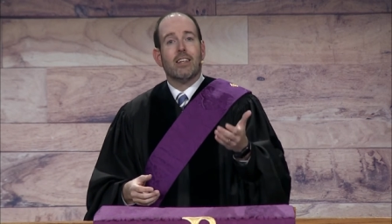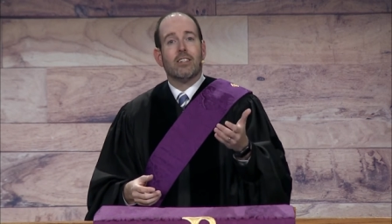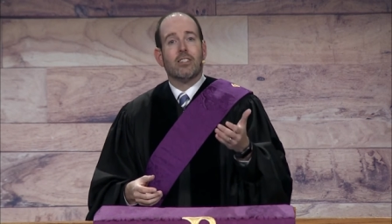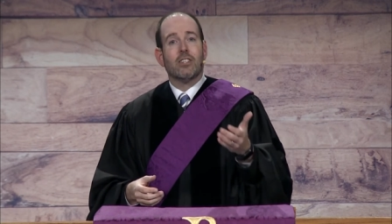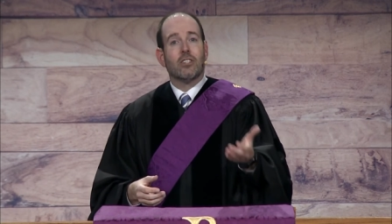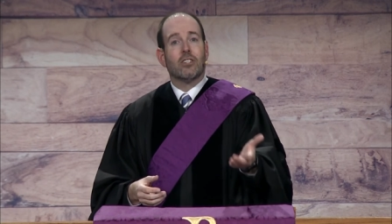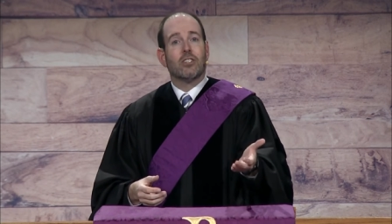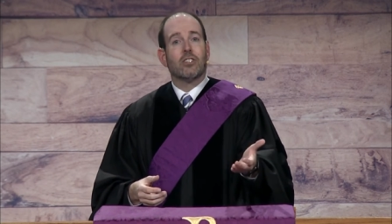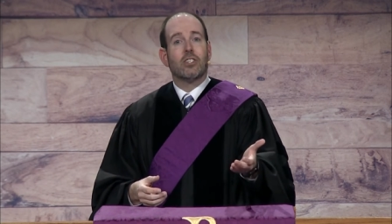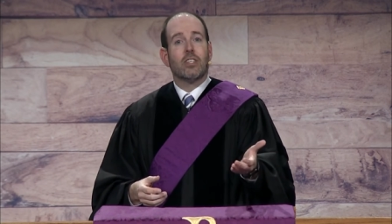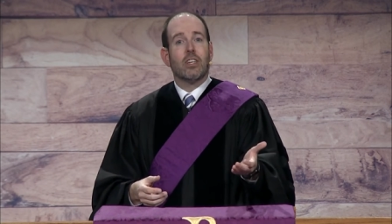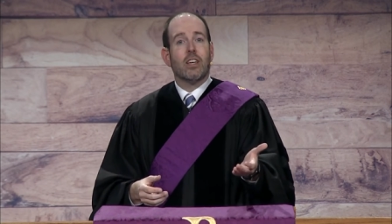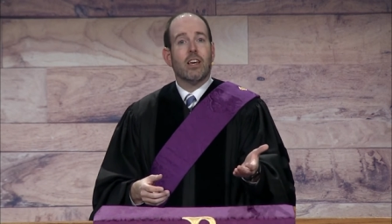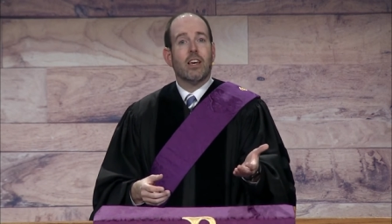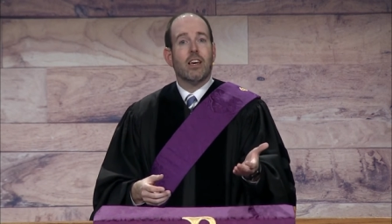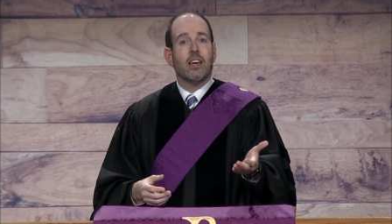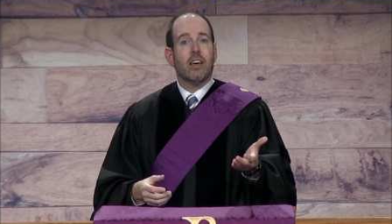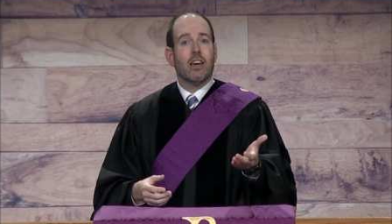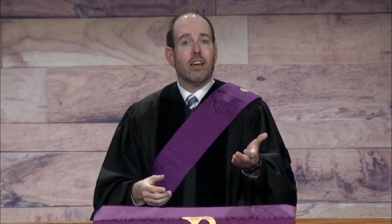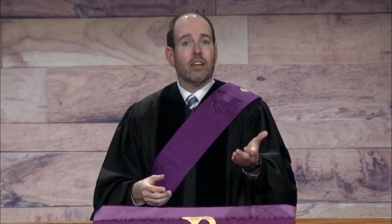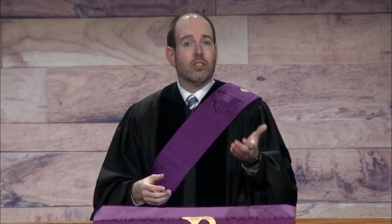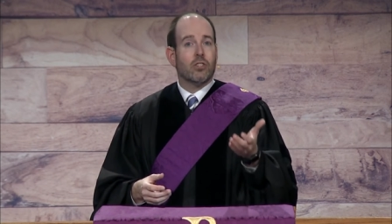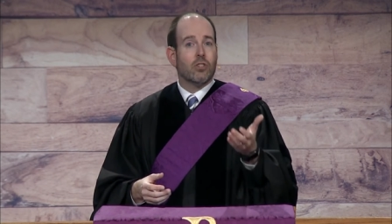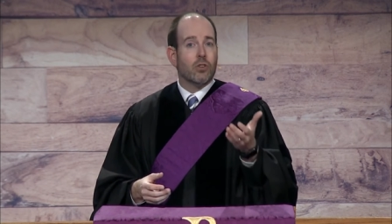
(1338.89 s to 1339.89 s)
to
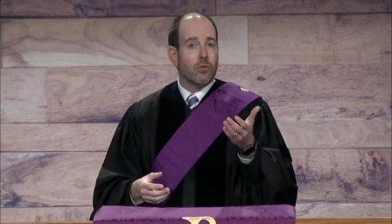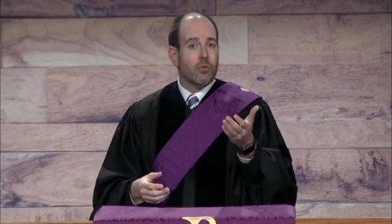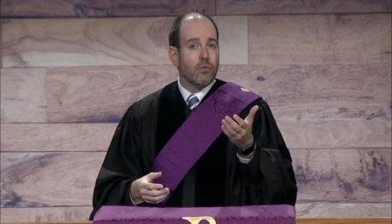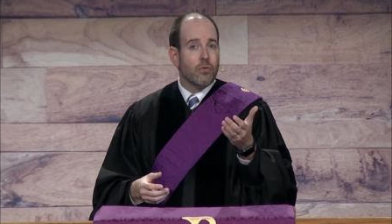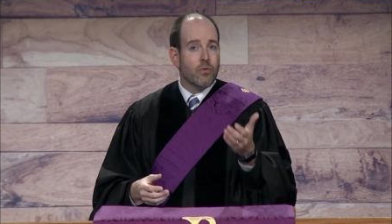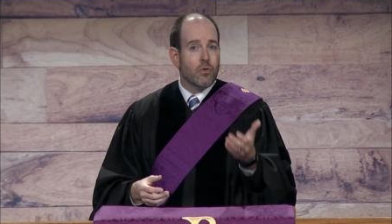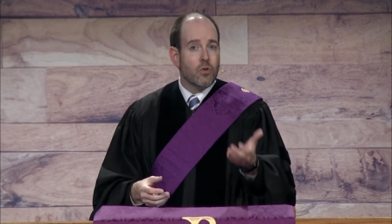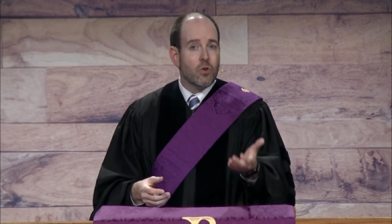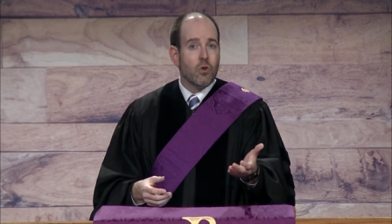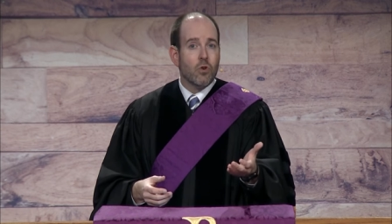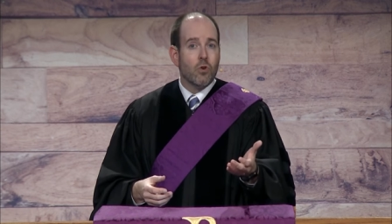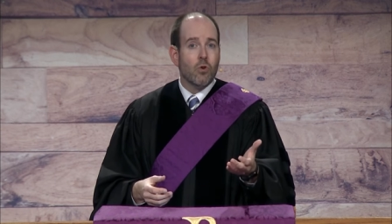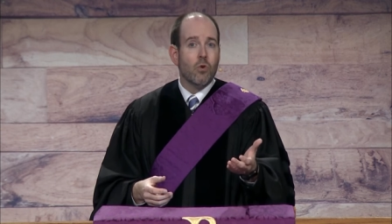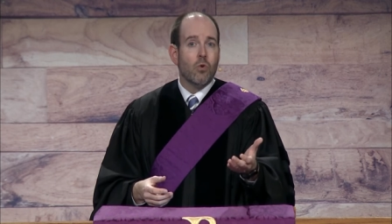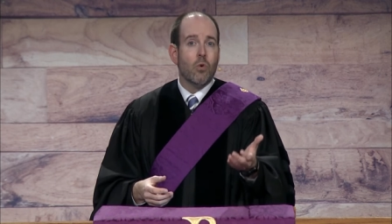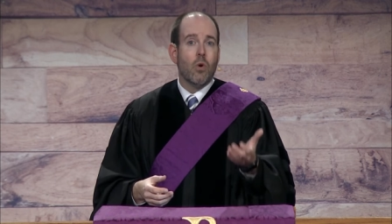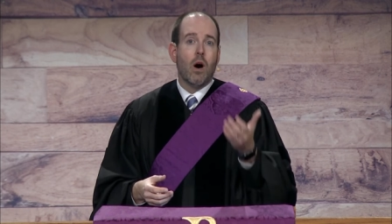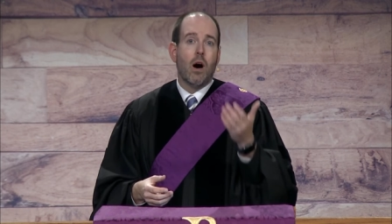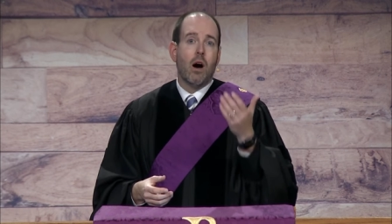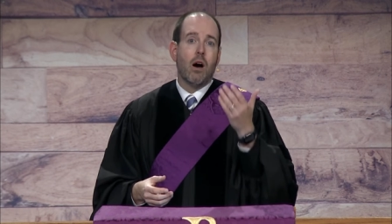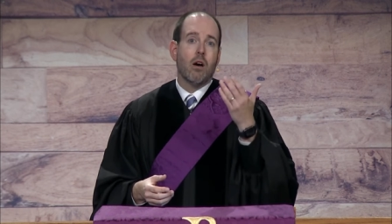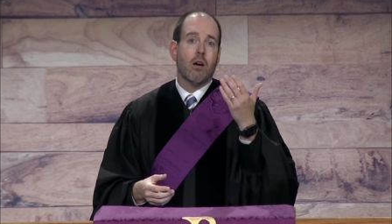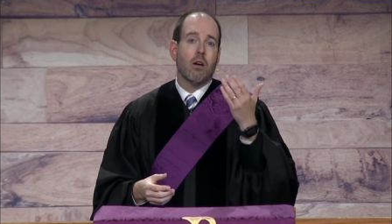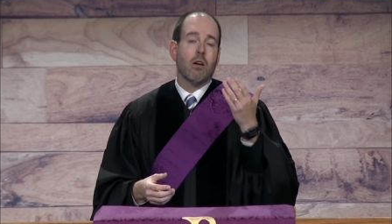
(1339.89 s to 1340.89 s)
see and to view
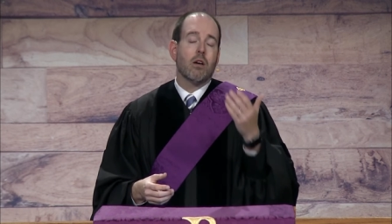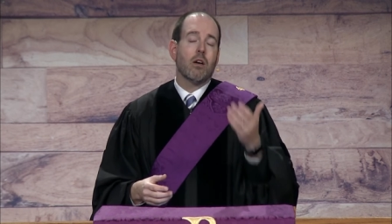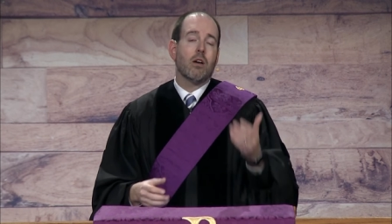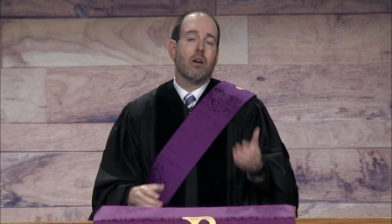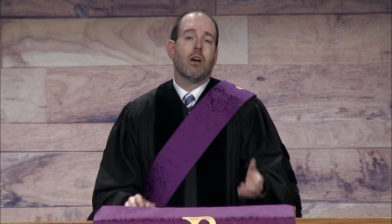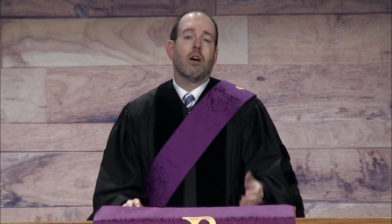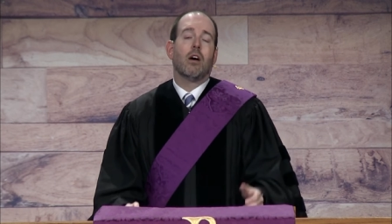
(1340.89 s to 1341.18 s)
our,